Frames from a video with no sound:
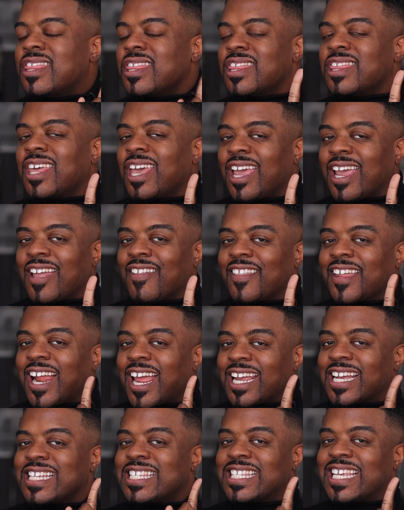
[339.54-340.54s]
thing that
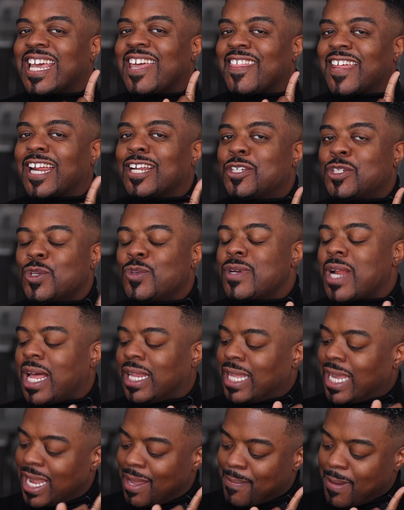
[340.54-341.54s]
I could say that I do
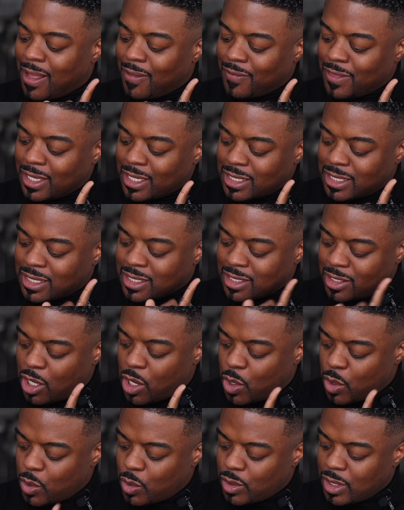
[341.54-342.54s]
not like about this
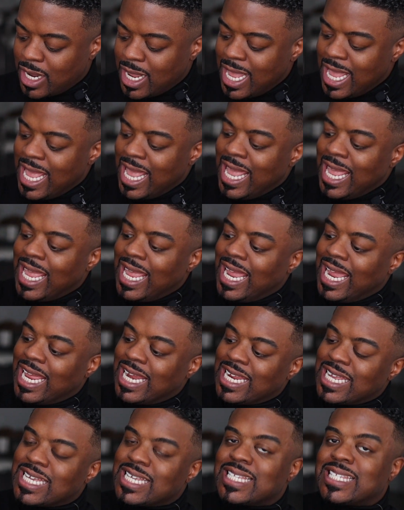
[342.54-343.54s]
coat,
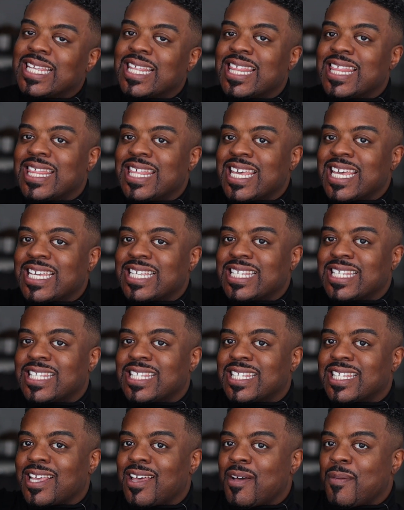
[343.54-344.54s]
it is
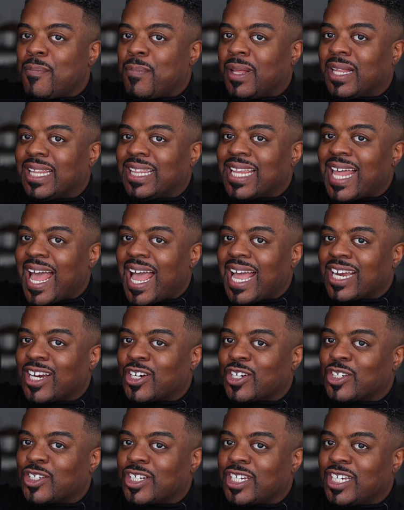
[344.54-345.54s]
this
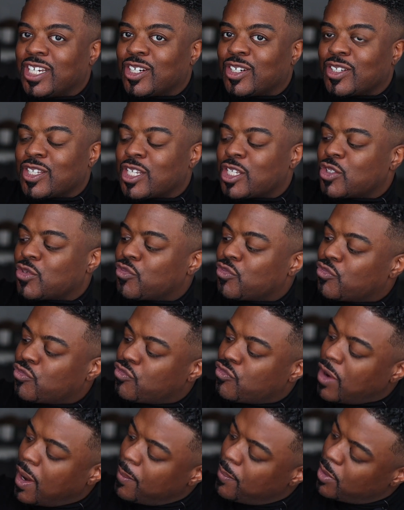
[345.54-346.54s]
placard here, this
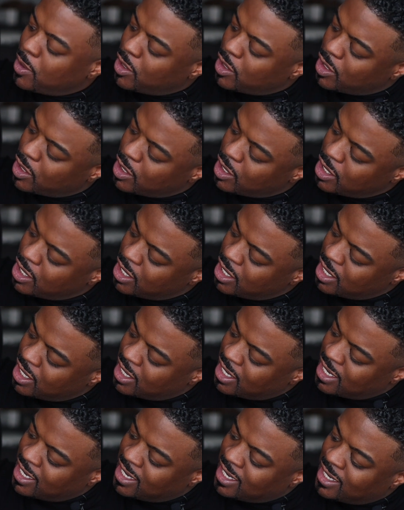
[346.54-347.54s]
rubber
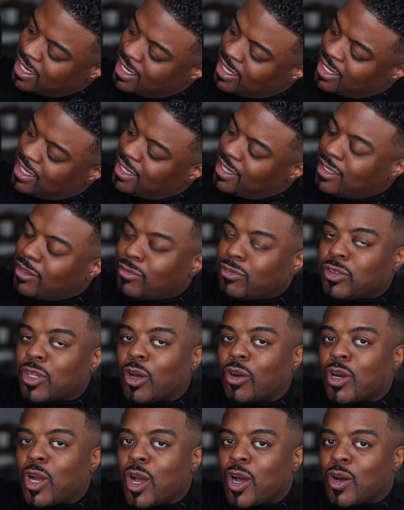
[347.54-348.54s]

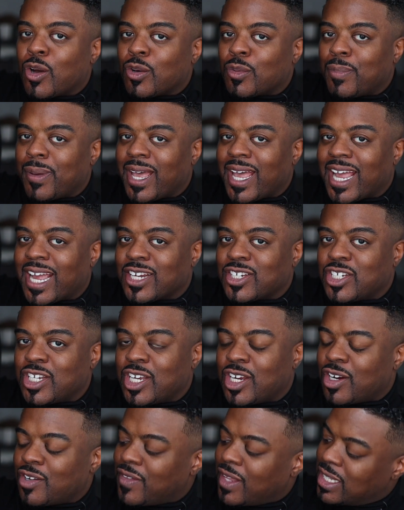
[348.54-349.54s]
logo patch
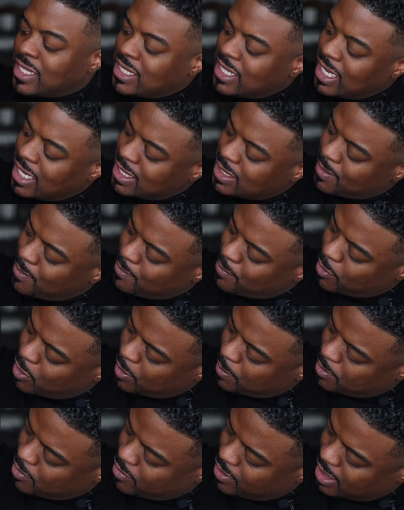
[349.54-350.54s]
here that says
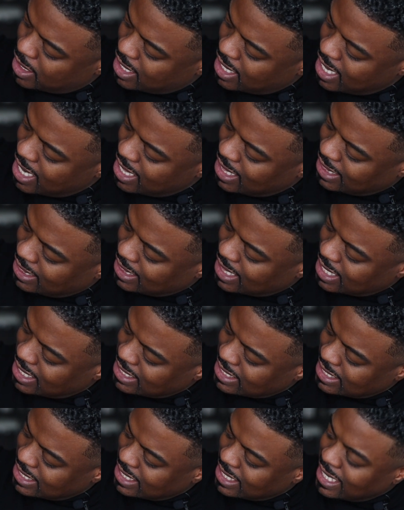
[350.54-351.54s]
Burberry
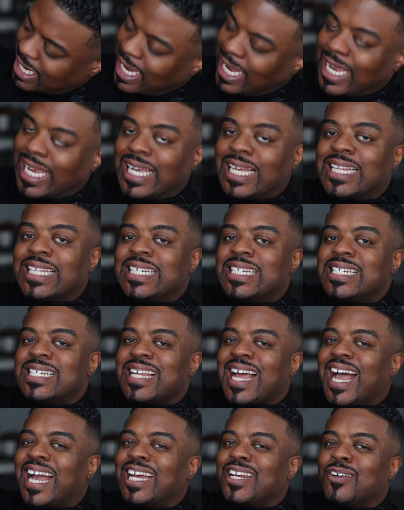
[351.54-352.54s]
London,
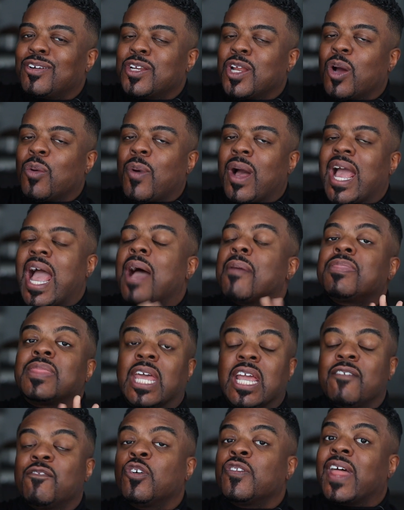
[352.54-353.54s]
England. I don't know why. I'm
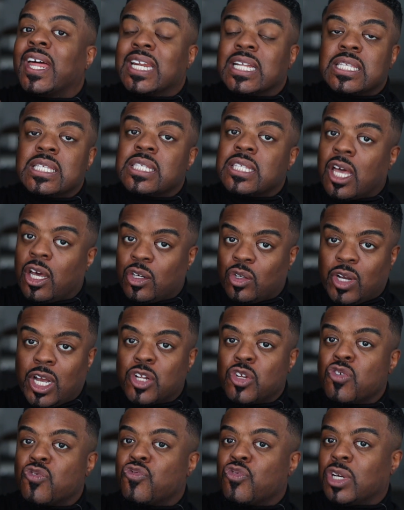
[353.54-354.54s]
thankful that it's subtle
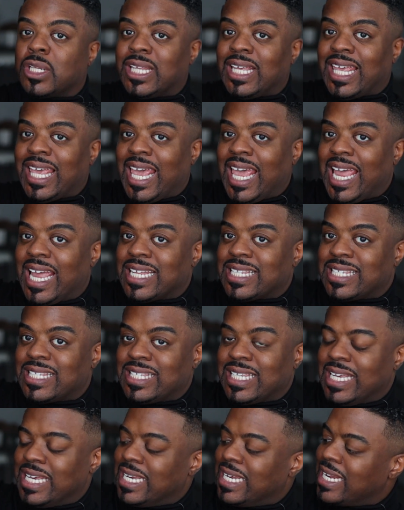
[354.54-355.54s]
and you really can't
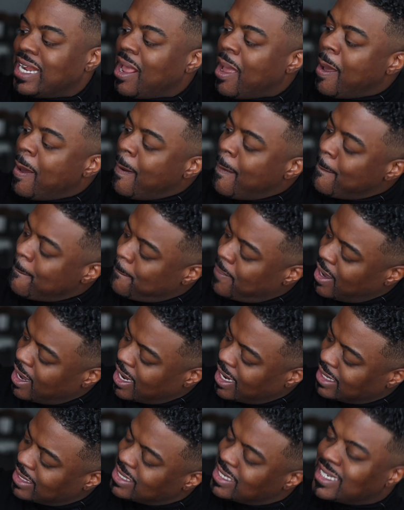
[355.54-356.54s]
see it,
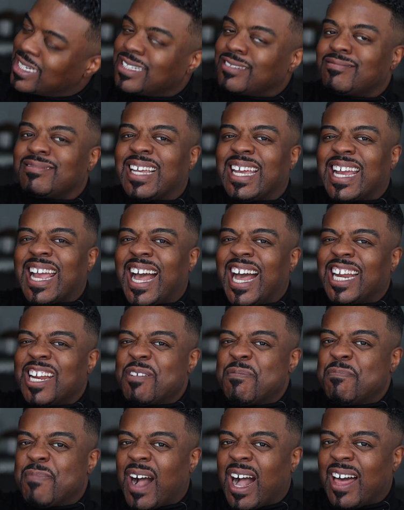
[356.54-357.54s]
but it kind
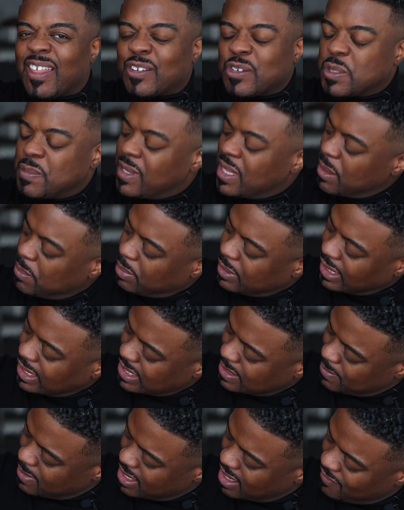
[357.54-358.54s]
of bothers me, the
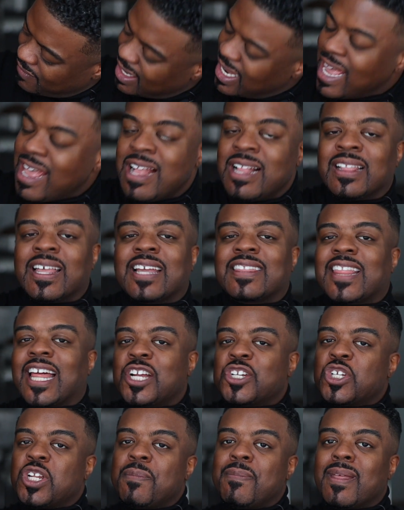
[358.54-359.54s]
placement of it. Like
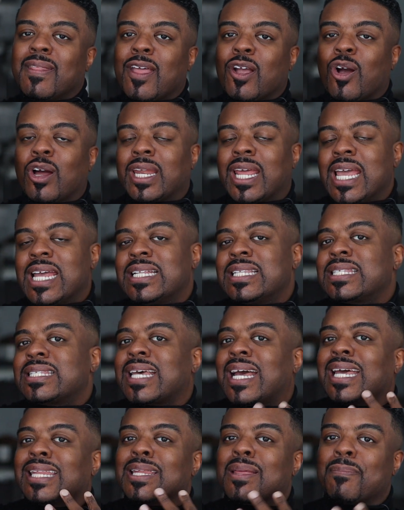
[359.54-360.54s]
that should have been like on an
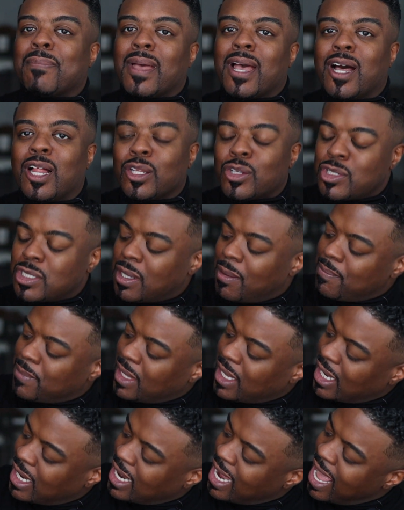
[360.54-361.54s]
inside lapel or
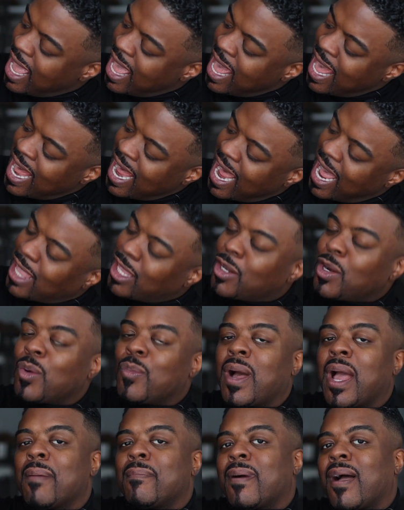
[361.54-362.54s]
something. I don't know
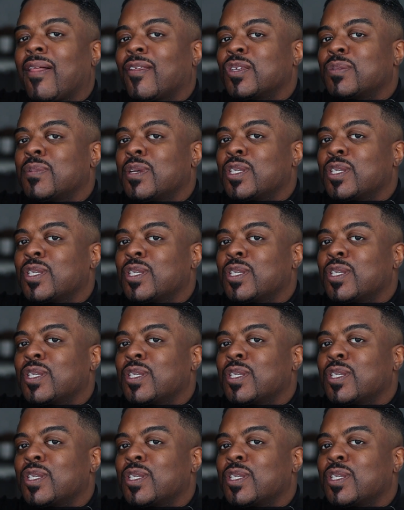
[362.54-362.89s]
why it bothers